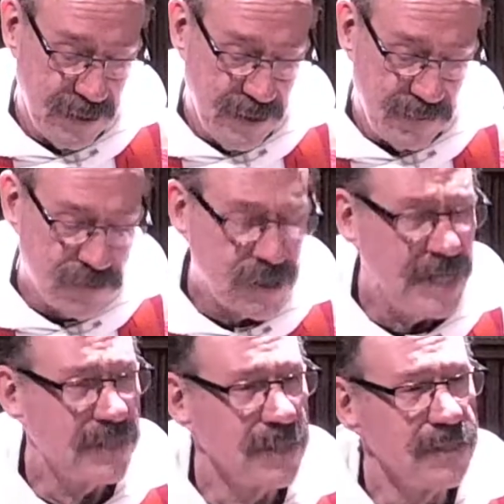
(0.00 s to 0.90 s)
For
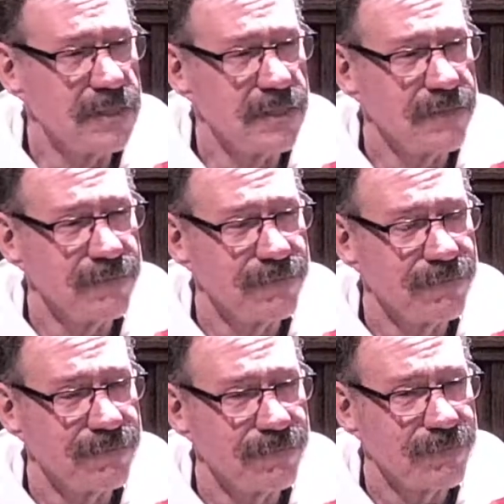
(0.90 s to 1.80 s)
Jesus,
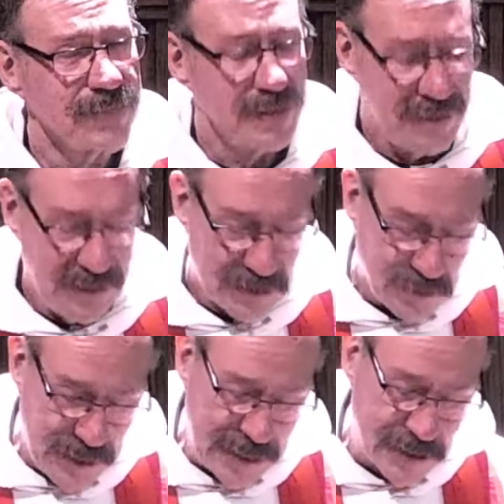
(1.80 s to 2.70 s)
these
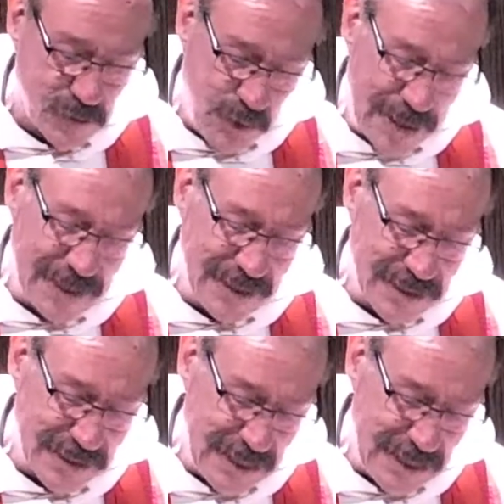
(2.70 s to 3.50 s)
Greeks wanting to see